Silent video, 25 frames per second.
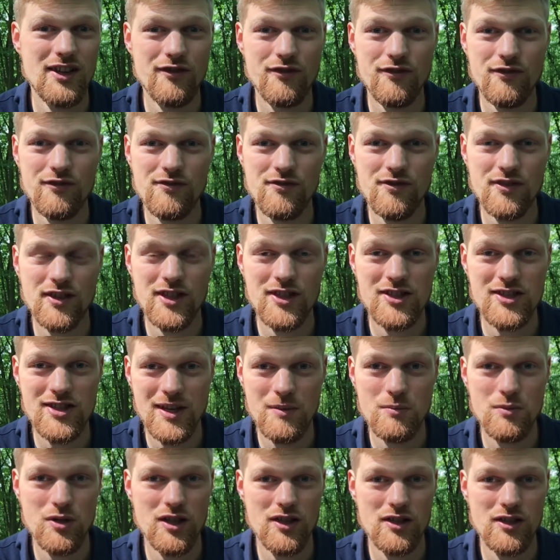if
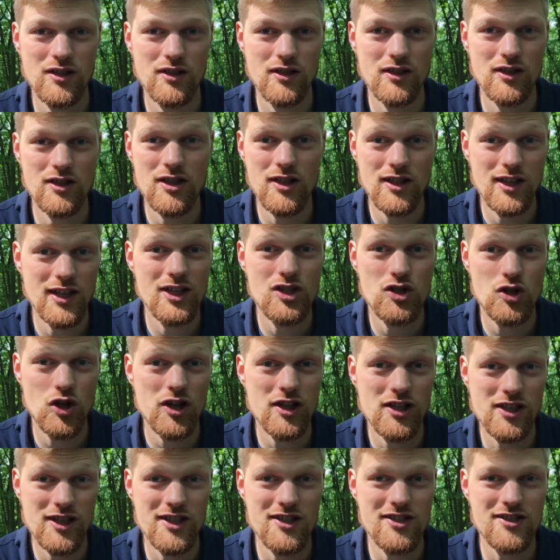someone, a
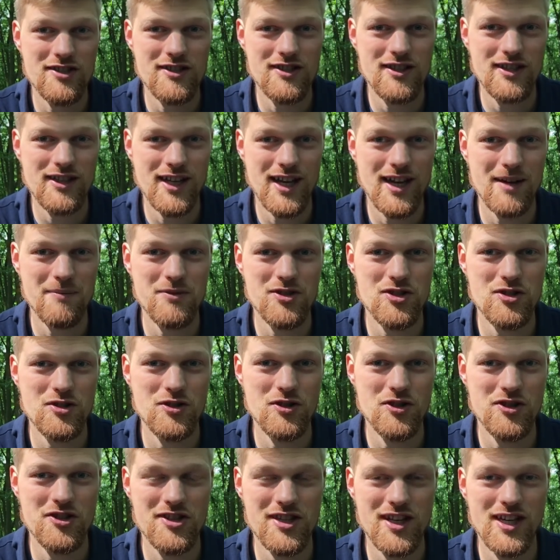journalist, comes
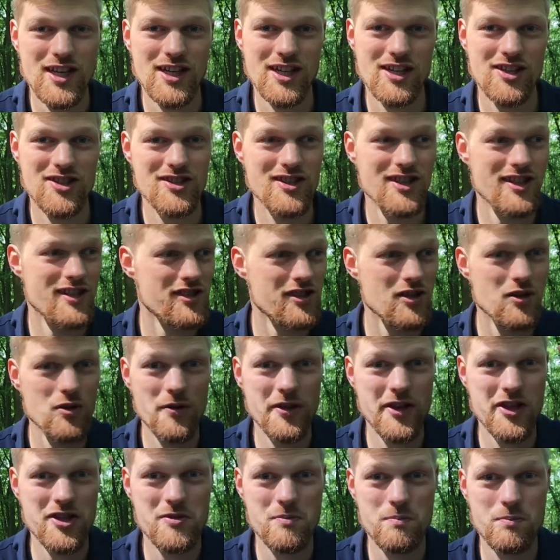to your site and sees,
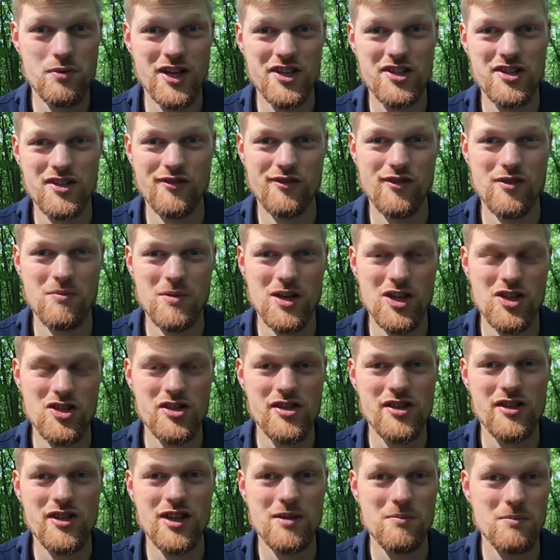oh, there's press
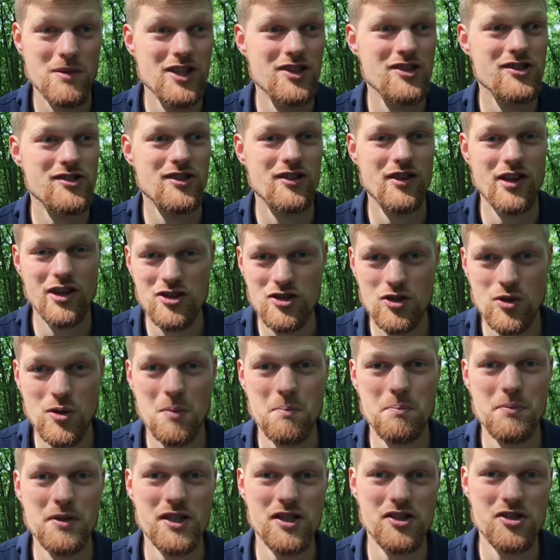information, that means this
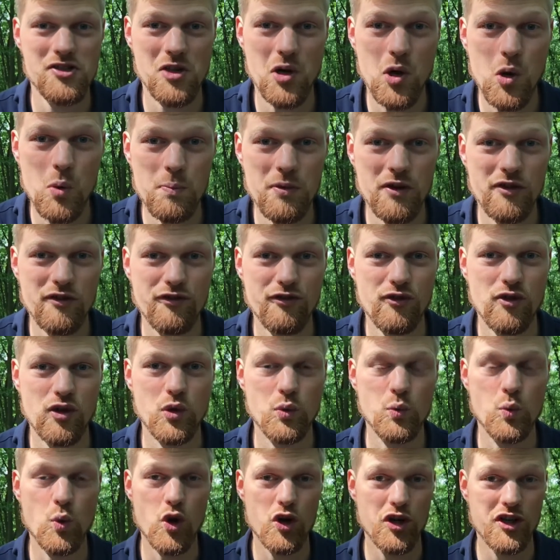company is open
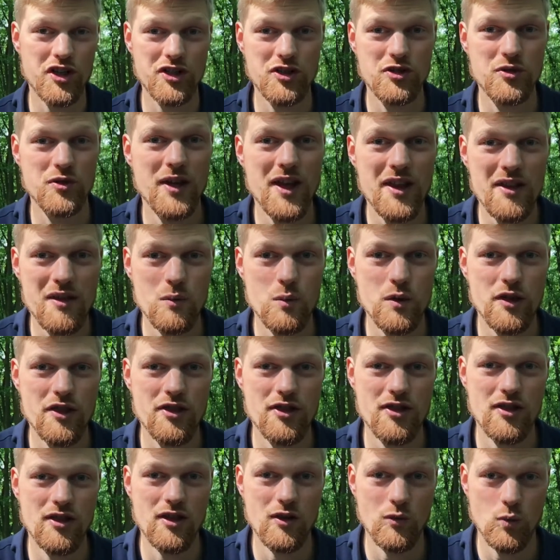for working together
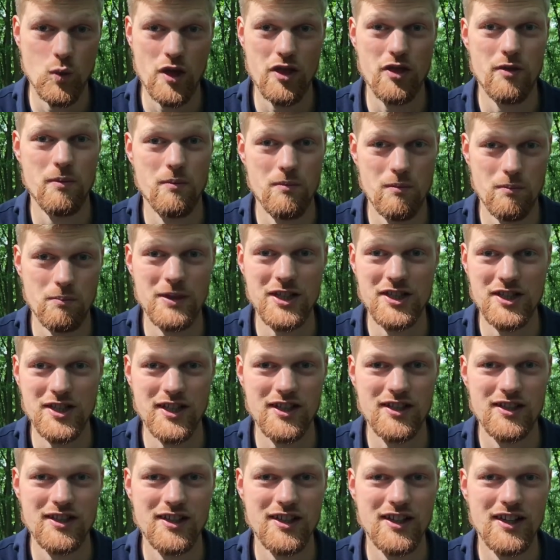with
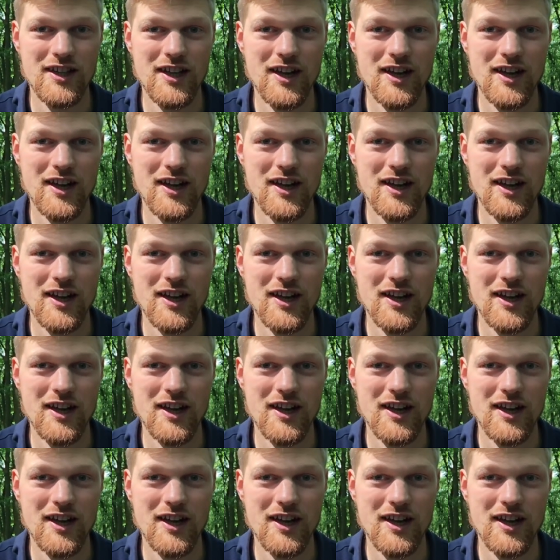media.